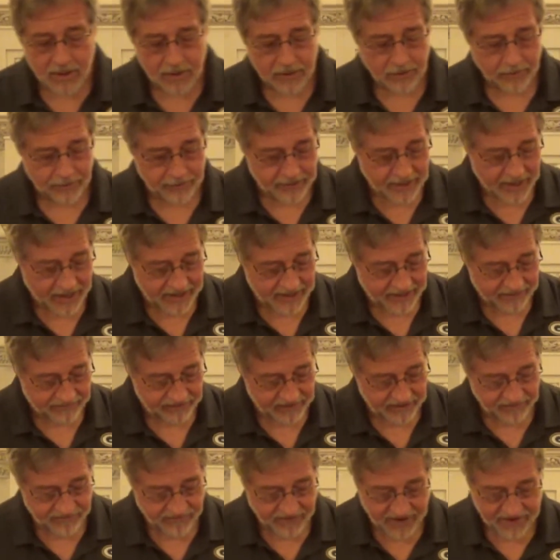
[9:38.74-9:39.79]
Lord God,
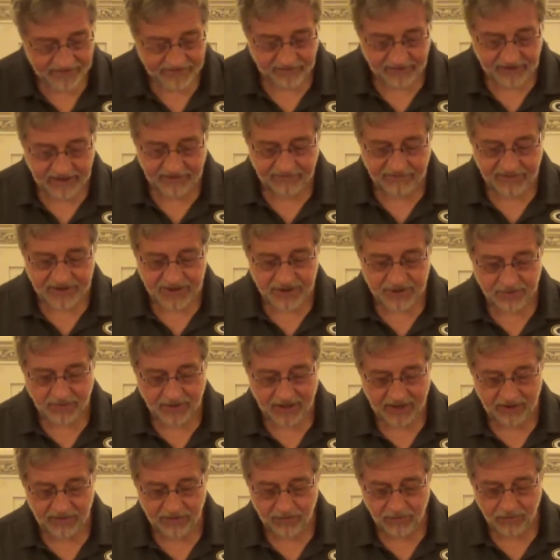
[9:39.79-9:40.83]
Heavenly Father, give us
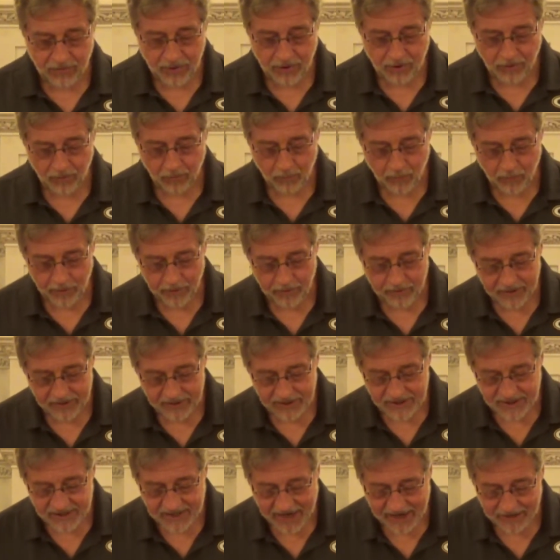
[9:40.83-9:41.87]
strength through your word
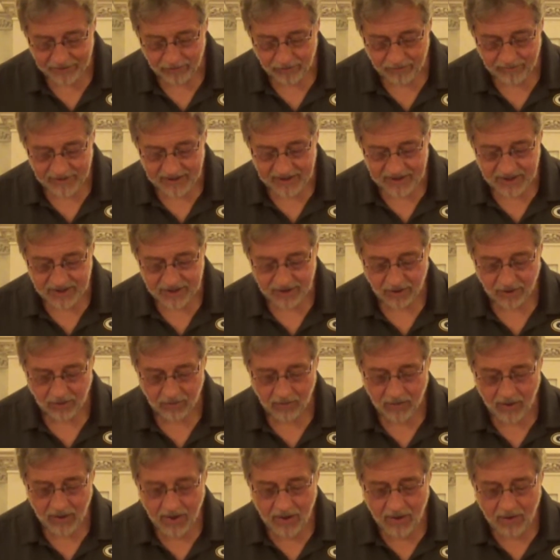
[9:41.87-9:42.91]
and sacraments
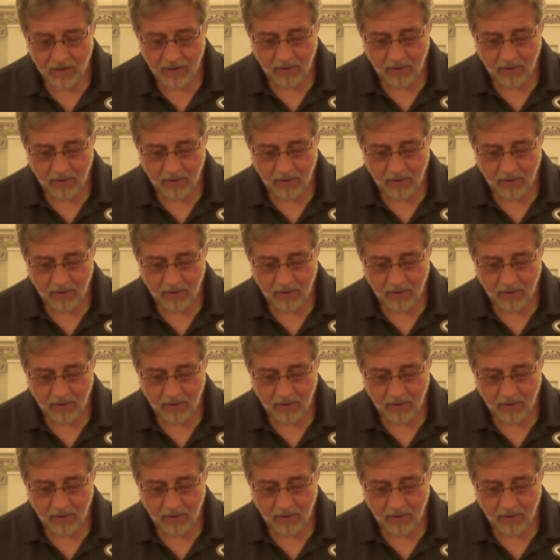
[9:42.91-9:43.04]
so